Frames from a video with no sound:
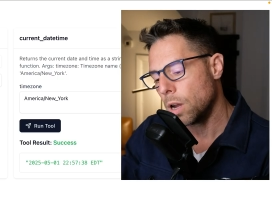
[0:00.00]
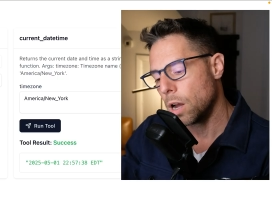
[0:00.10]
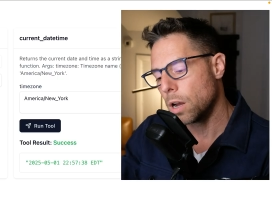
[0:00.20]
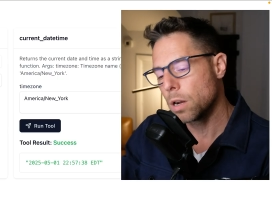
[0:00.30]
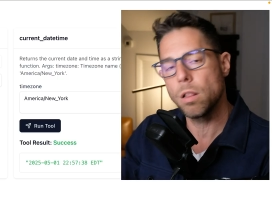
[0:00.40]

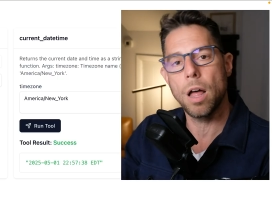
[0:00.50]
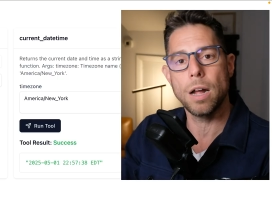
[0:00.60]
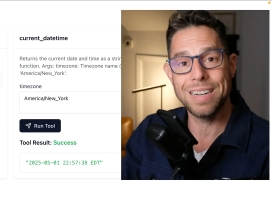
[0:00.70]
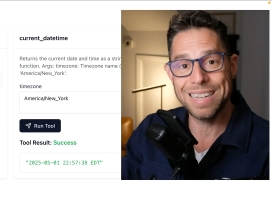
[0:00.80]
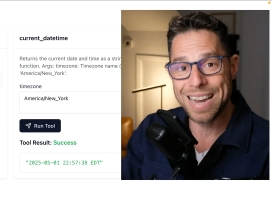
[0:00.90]

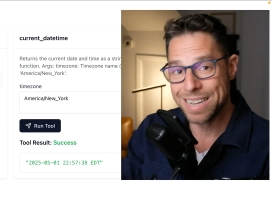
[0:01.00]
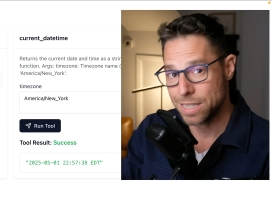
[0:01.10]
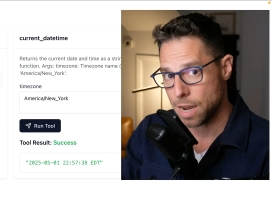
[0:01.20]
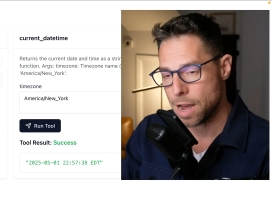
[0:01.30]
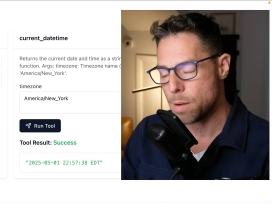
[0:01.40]
uh,
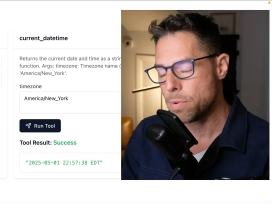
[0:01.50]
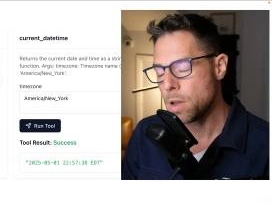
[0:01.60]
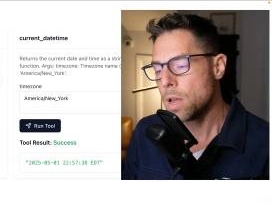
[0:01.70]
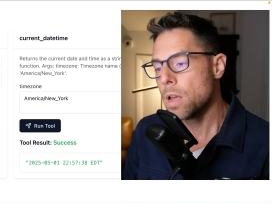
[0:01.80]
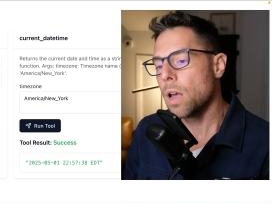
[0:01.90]

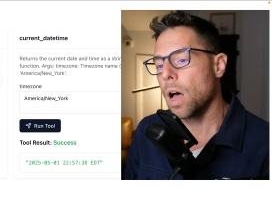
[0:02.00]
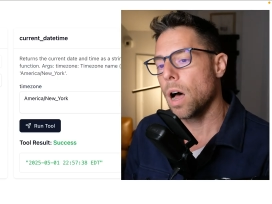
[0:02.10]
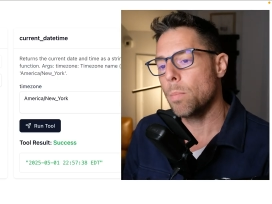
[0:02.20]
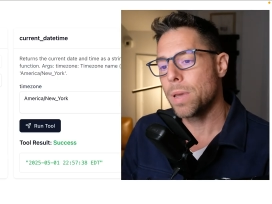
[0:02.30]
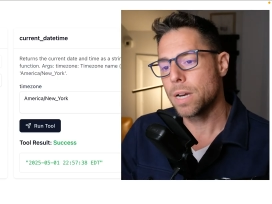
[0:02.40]
desktop
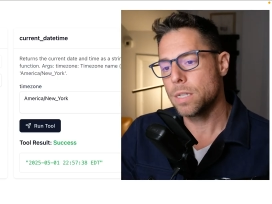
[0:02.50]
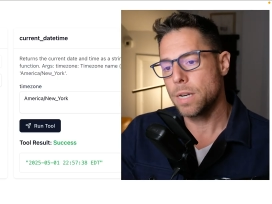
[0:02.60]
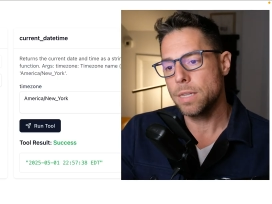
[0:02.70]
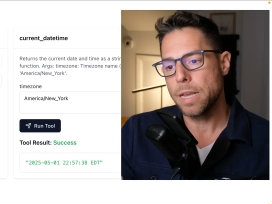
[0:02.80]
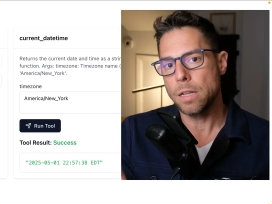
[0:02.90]
um, because
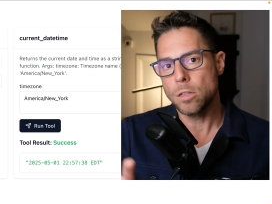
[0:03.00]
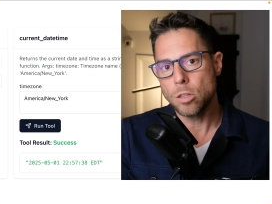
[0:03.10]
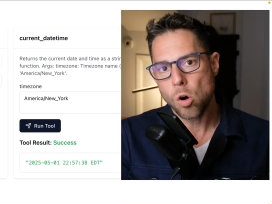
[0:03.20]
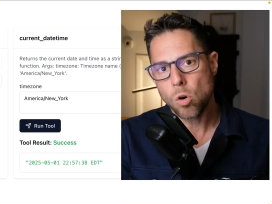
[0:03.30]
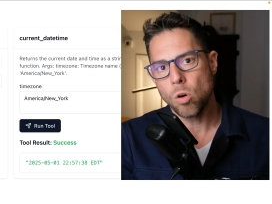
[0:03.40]
it is a
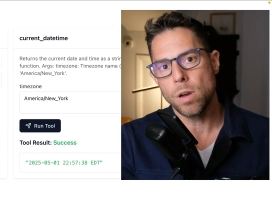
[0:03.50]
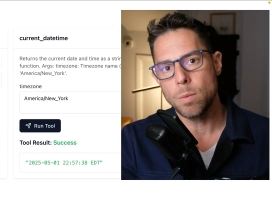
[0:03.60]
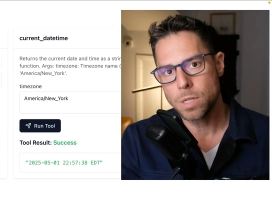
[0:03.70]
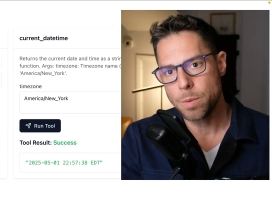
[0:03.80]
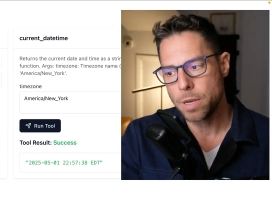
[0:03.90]
local
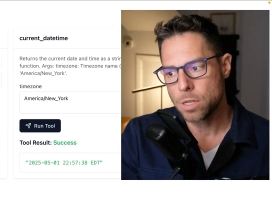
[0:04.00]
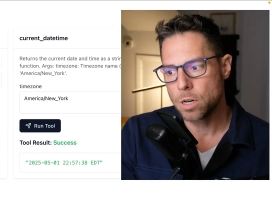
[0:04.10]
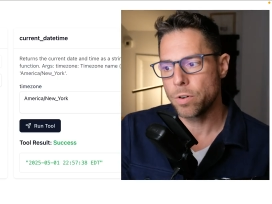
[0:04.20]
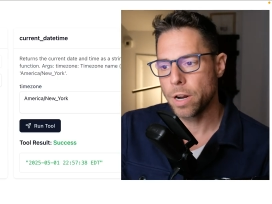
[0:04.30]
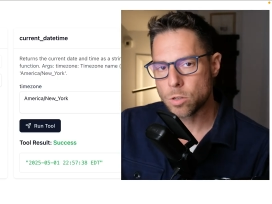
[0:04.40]
MCP
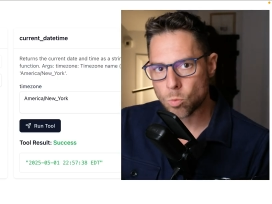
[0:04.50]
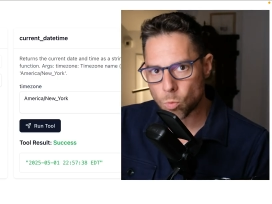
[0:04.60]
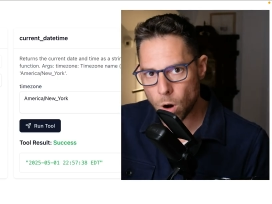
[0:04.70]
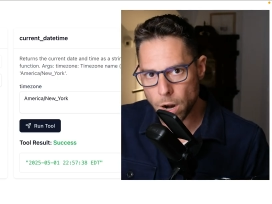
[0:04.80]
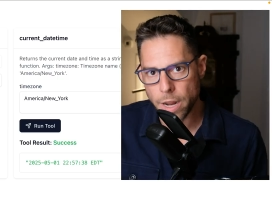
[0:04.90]
server. It's
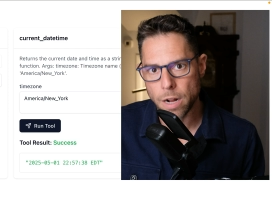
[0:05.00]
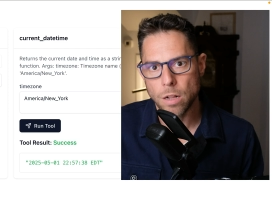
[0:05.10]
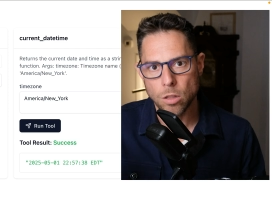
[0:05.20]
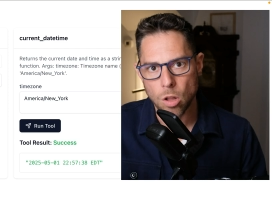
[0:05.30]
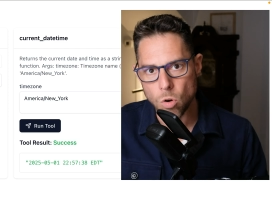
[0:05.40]

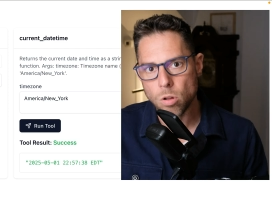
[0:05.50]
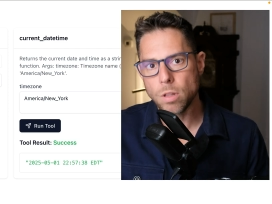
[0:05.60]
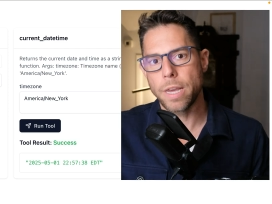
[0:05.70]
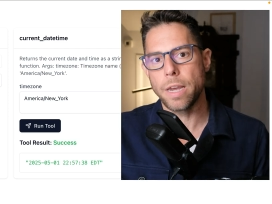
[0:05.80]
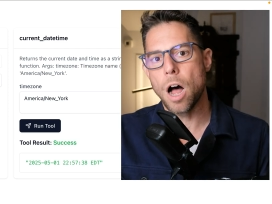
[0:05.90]
running
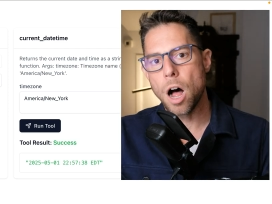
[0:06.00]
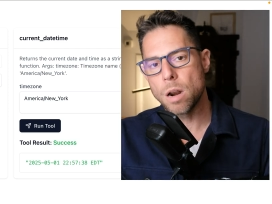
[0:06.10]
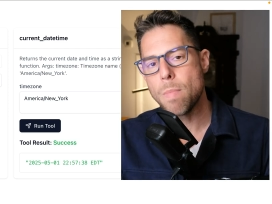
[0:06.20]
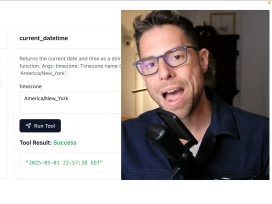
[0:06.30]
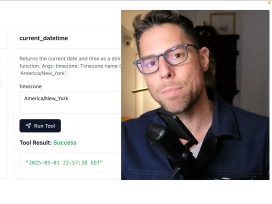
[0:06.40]
locally
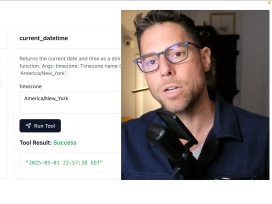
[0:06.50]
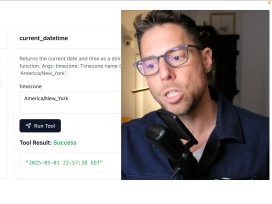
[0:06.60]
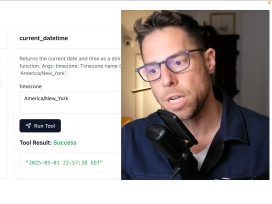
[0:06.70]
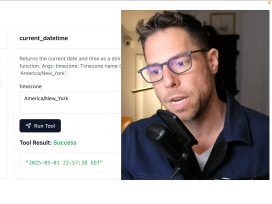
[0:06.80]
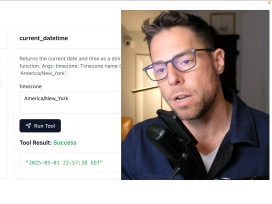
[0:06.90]
on my
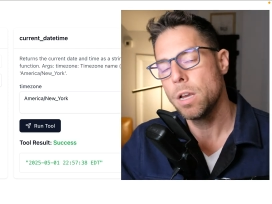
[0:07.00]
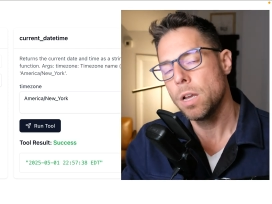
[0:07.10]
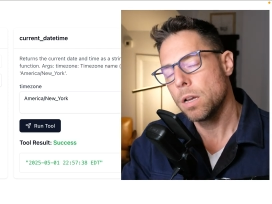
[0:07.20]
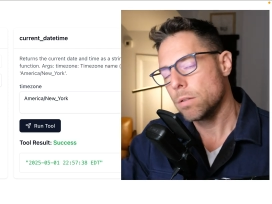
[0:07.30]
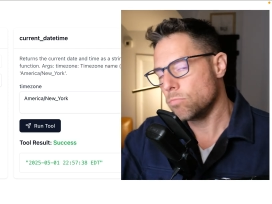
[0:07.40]
machine.
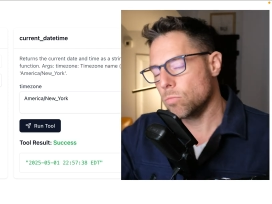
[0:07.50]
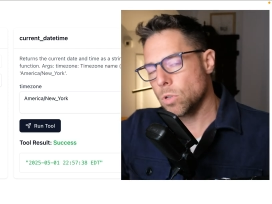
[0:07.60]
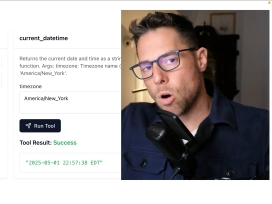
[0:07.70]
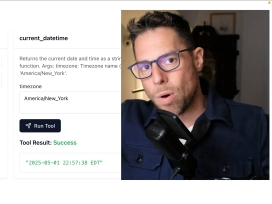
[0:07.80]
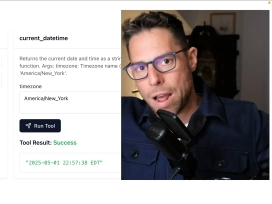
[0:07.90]

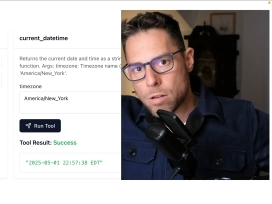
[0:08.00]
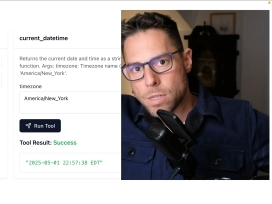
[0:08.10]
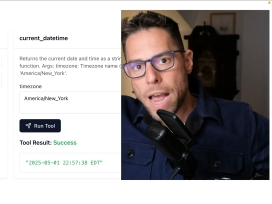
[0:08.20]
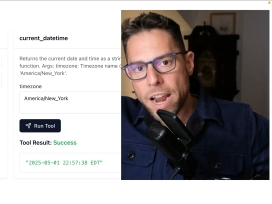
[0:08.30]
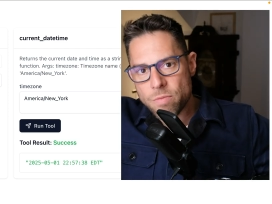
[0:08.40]
No one
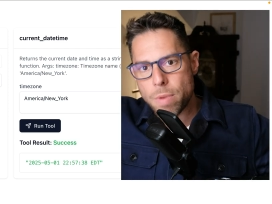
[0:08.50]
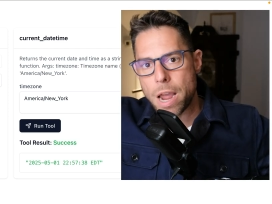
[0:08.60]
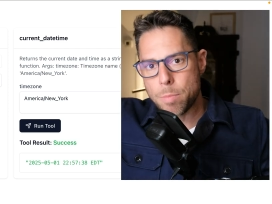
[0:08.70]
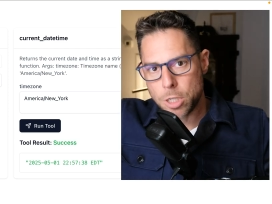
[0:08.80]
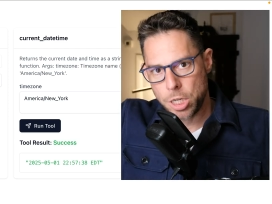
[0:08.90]
outside of
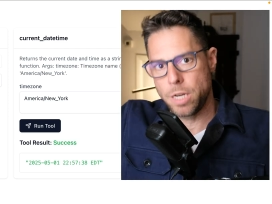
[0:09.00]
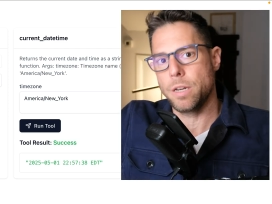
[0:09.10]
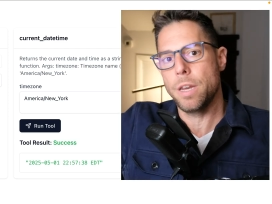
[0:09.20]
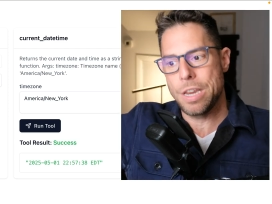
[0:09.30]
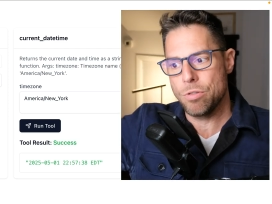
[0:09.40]
my
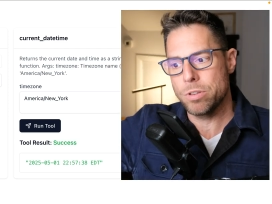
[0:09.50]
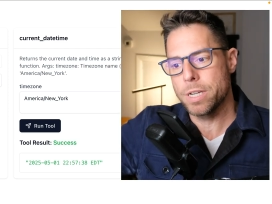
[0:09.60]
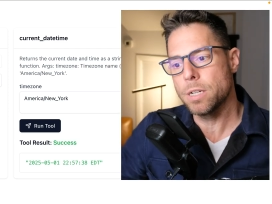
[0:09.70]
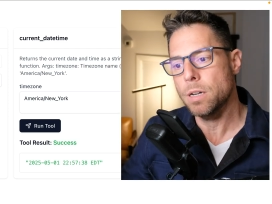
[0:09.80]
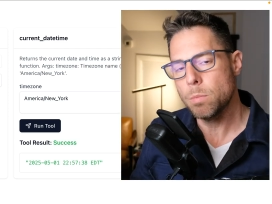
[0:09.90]
machine can use
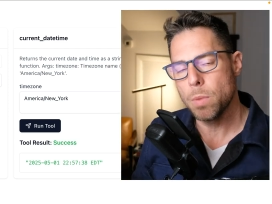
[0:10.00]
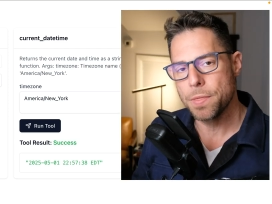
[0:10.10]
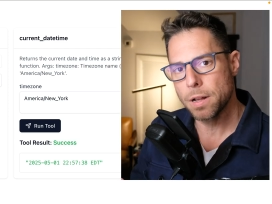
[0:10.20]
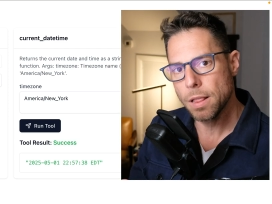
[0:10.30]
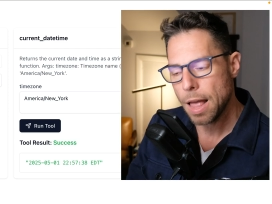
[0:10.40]
it,
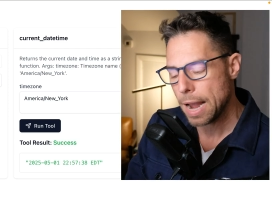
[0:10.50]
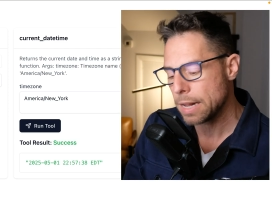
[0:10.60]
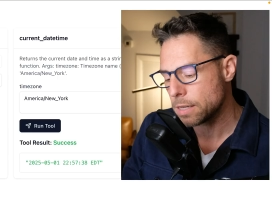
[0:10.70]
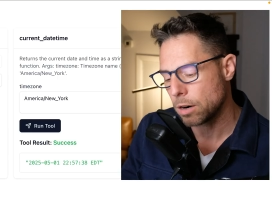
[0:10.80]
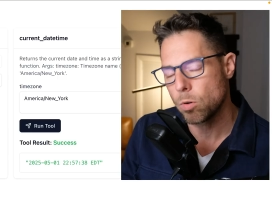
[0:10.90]
but the
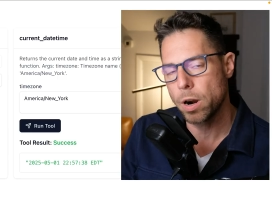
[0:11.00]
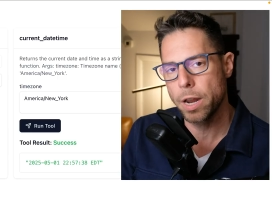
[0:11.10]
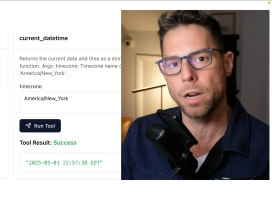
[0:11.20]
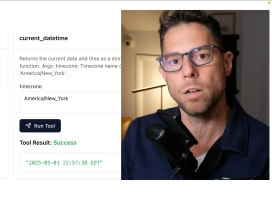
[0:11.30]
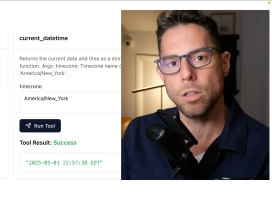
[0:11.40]
clients that are
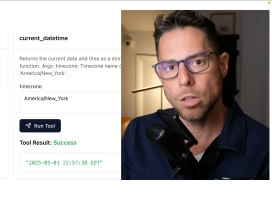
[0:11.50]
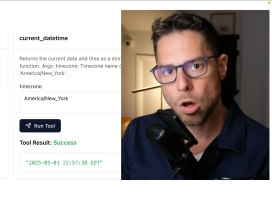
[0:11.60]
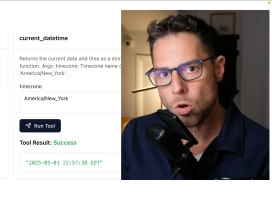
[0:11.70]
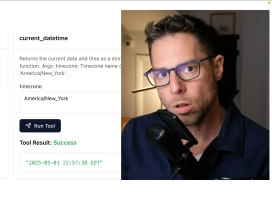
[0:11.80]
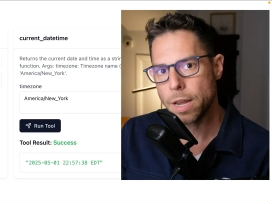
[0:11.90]
running
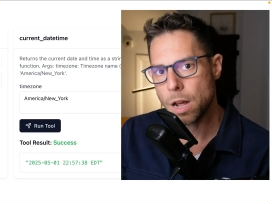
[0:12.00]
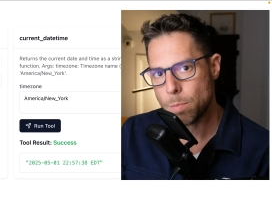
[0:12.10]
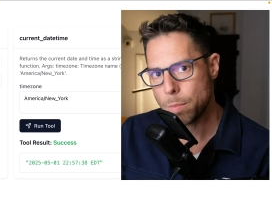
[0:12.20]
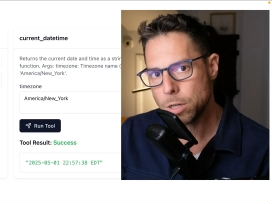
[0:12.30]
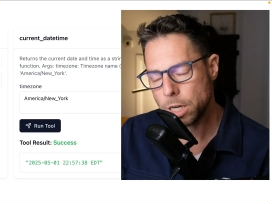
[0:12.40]
locally
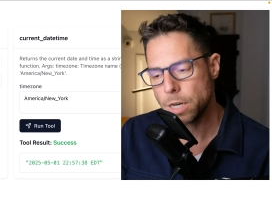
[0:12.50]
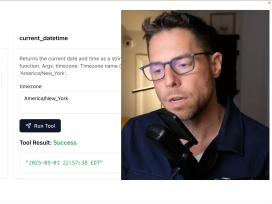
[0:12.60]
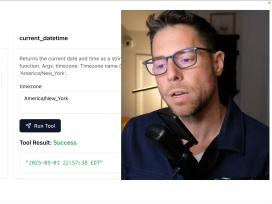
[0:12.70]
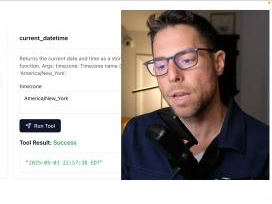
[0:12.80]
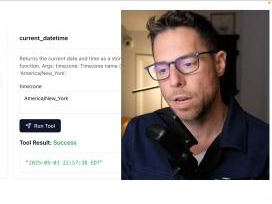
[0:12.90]
on my
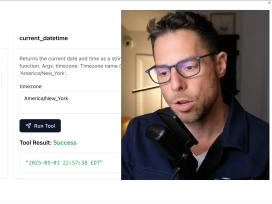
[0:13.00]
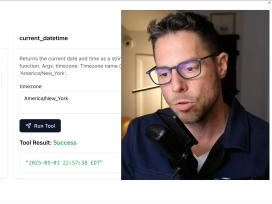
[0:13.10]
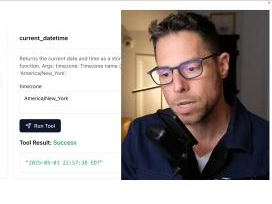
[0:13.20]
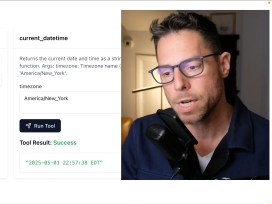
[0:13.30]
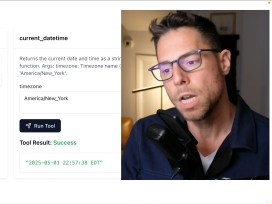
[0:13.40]
machine can
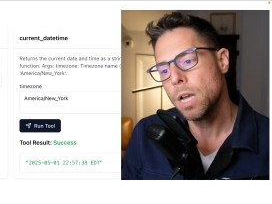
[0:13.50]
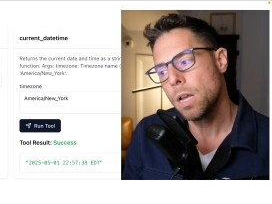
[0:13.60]
use it.